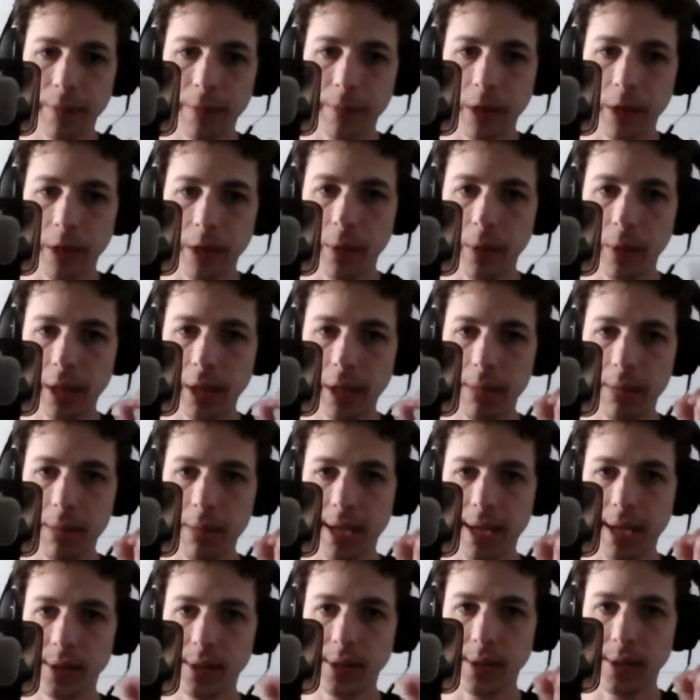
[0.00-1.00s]
really
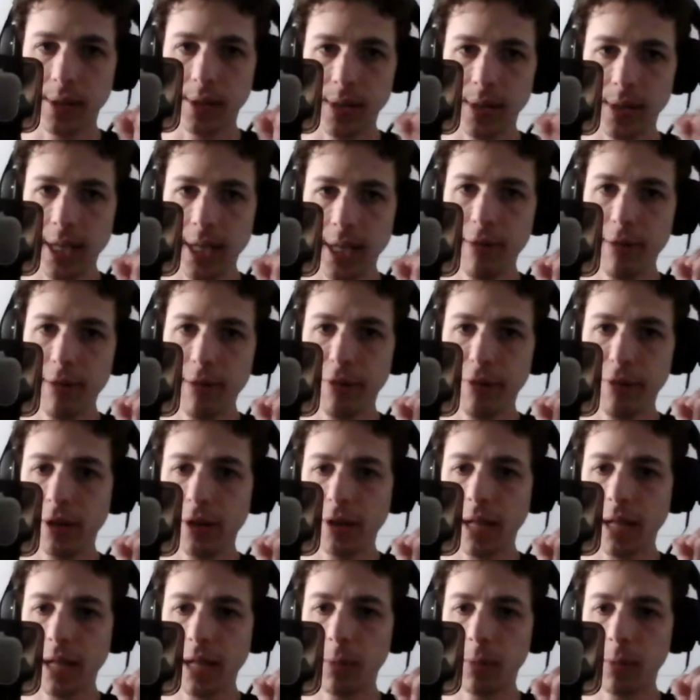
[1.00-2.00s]
makes the scene feel a
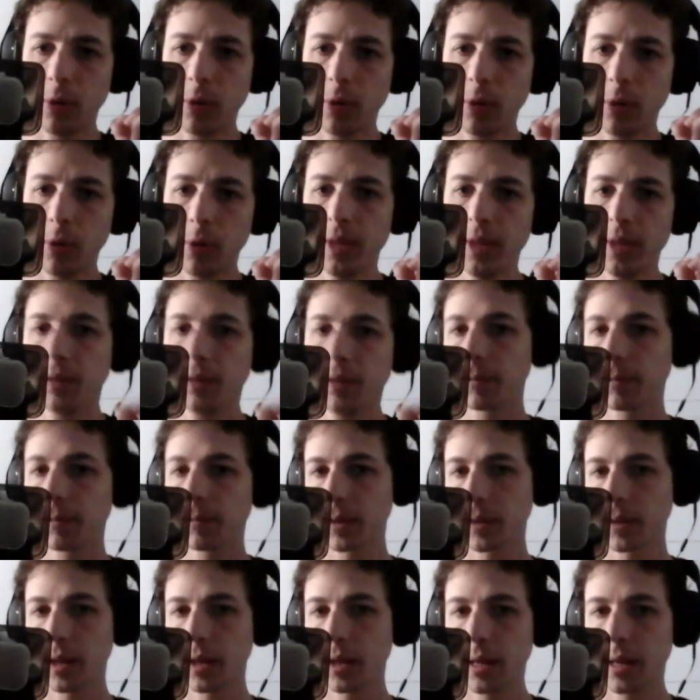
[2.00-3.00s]
lot more real,
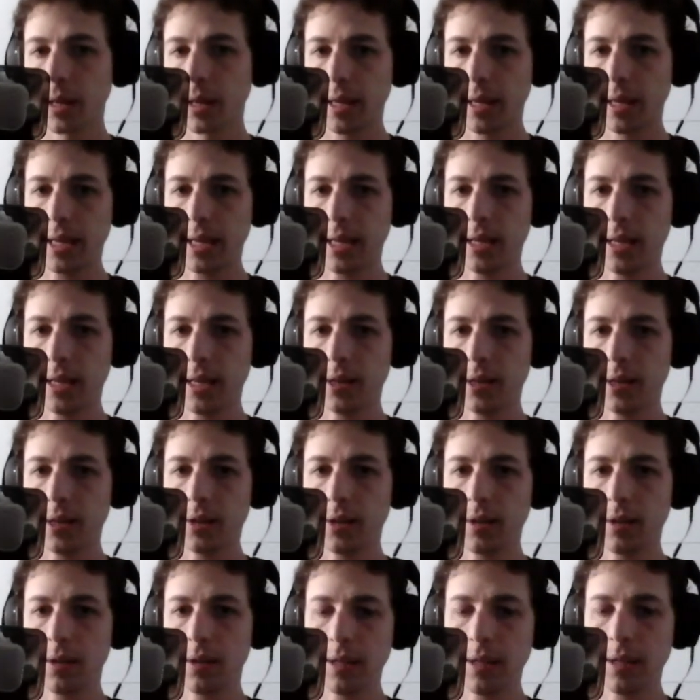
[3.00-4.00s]
and
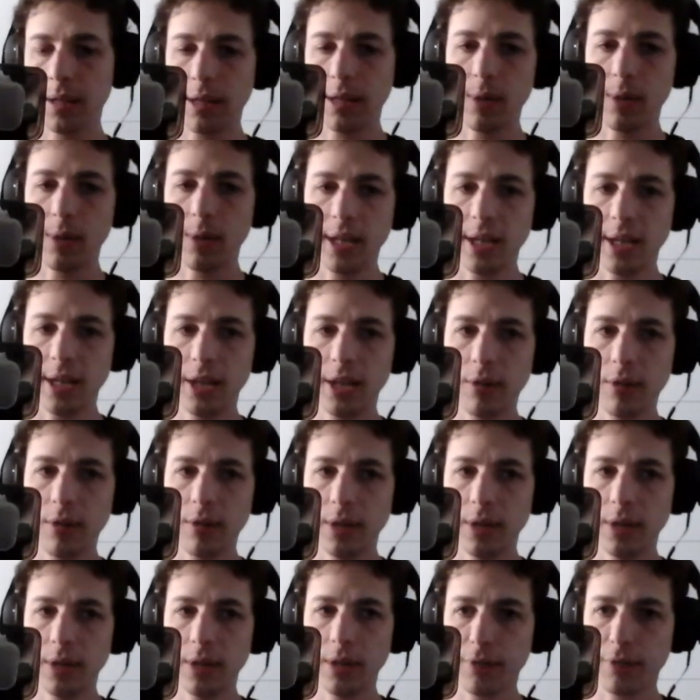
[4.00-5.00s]
you can hear the
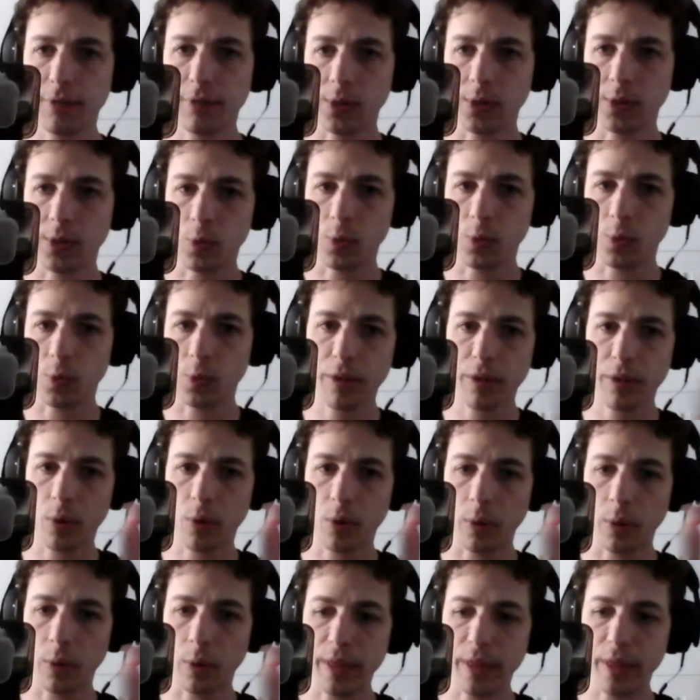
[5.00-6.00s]
difference with
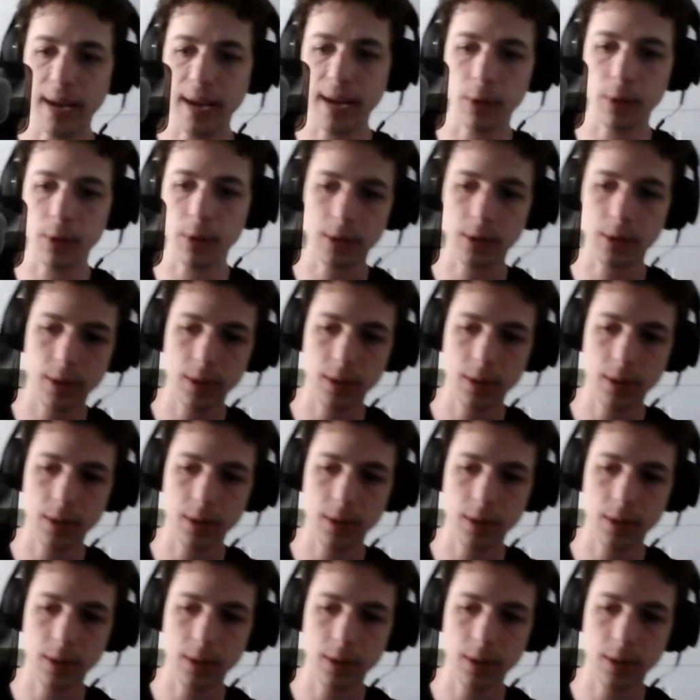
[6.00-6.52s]
or without.